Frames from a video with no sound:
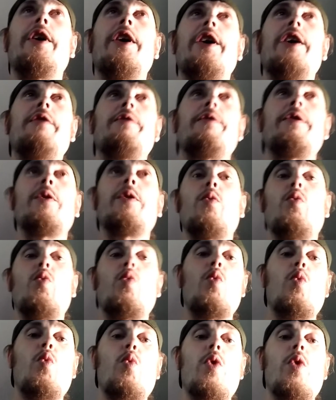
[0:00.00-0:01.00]
if it
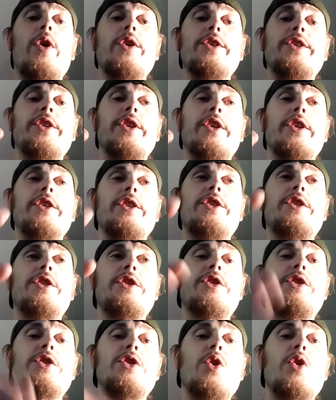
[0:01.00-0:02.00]
wasn't
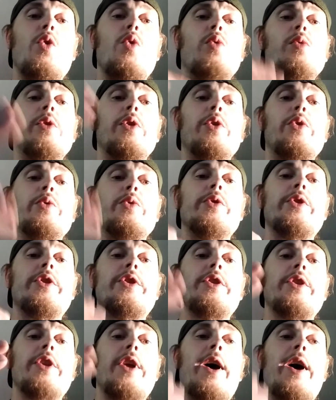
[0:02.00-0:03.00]
so
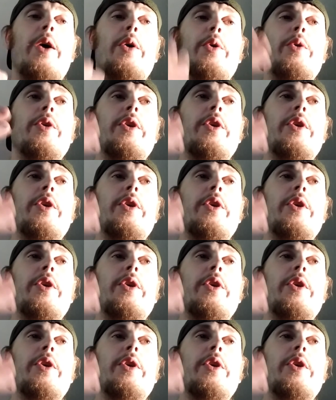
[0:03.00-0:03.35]
loose now.